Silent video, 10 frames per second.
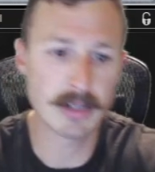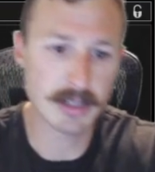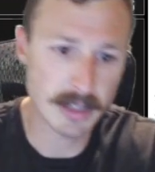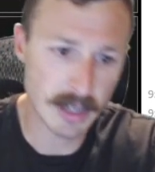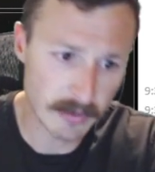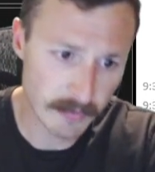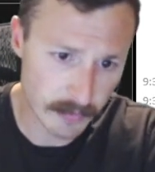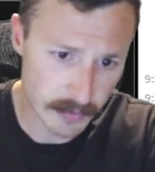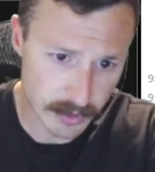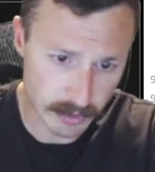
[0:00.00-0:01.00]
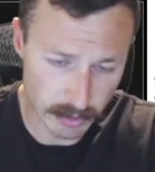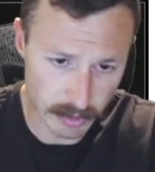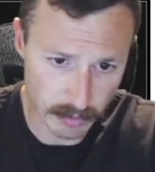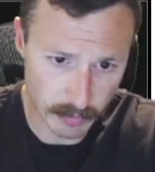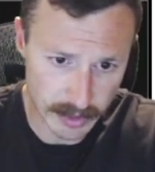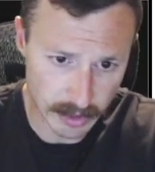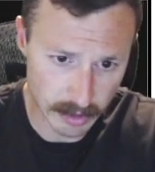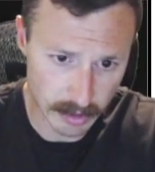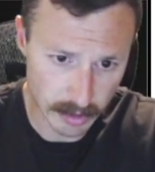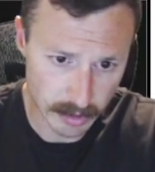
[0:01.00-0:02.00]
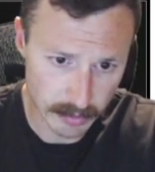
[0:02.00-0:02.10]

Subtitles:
and stuff sooner than we did.